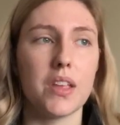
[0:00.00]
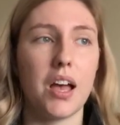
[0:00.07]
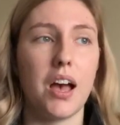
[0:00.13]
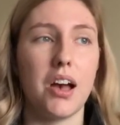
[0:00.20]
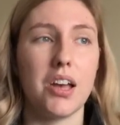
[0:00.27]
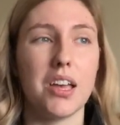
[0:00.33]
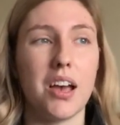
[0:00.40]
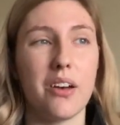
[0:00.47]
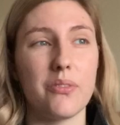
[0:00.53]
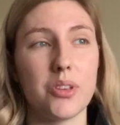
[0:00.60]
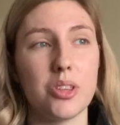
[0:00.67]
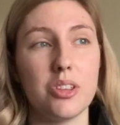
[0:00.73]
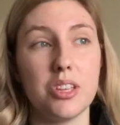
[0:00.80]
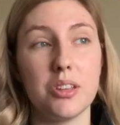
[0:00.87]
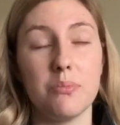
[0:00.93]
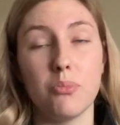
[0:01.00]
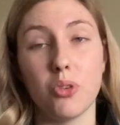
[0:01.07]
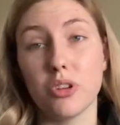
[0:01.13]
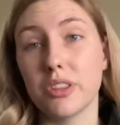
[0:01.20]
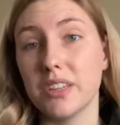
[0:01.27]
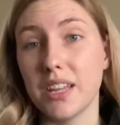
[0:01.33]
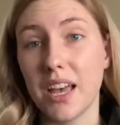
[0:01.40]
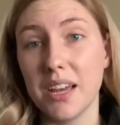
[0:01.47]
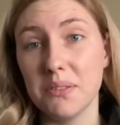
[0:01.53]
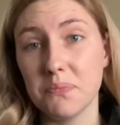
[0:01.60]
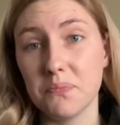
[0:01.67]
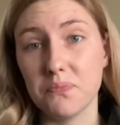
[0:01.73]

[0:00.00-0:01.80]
I ovulate more than that.